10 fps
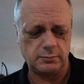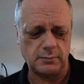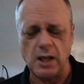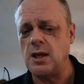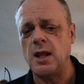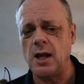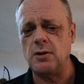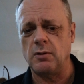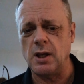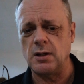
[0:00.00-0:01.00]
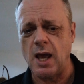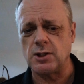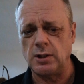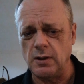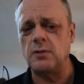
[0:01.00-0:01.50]
Again, I don't get
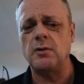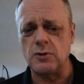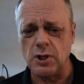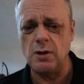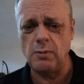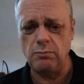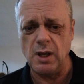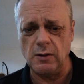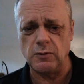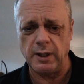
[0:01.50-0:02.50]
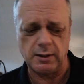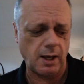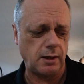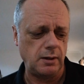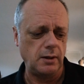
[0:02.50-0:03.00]
national. There's human beings like
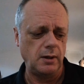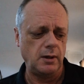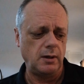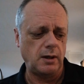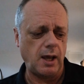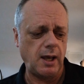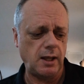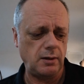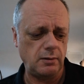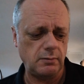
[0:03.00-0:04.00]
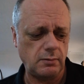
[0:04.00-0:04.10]
that, and